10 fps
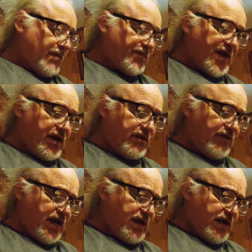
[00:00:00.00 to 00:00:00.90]
Telling you
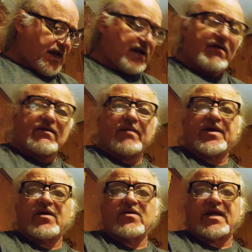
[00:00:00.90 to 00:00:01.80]
right now, I'm
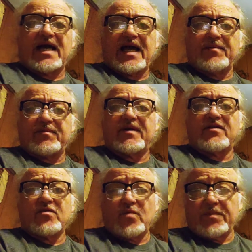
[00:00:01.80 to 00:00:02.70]
an old guy,
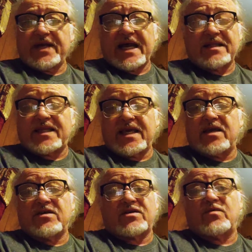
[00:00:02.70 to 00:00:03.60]
and you women out there,
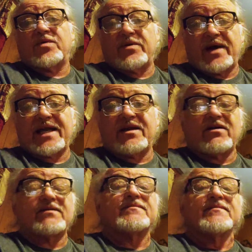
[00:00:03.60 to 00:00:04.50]
you go, what do I
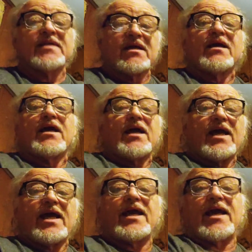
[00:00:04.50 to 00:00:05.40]
know?
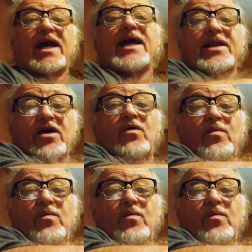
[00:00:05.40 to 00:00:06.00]
Hey, I know